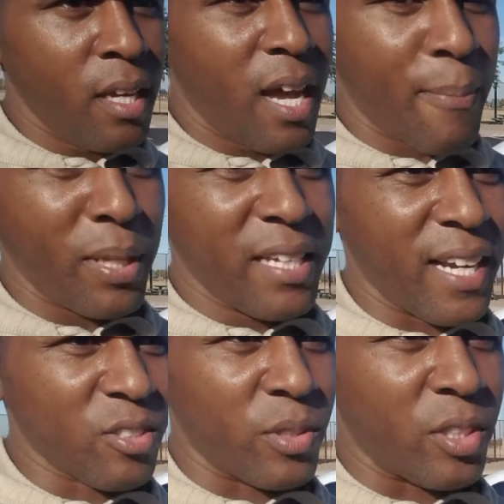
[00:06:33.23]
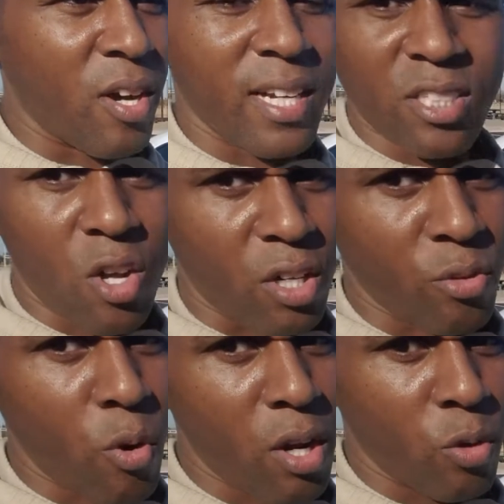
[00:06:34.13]
I believe that's what you call it. It's called a
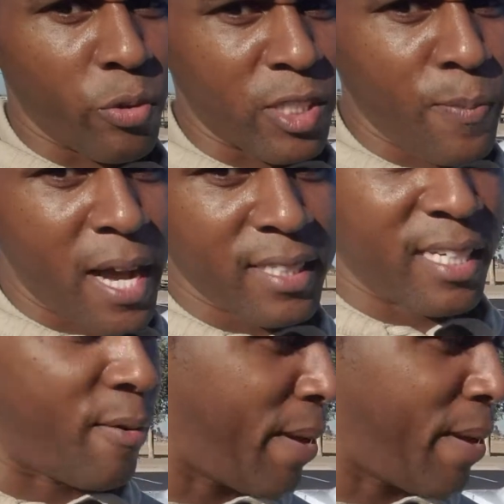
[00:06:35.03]
throttle response, and it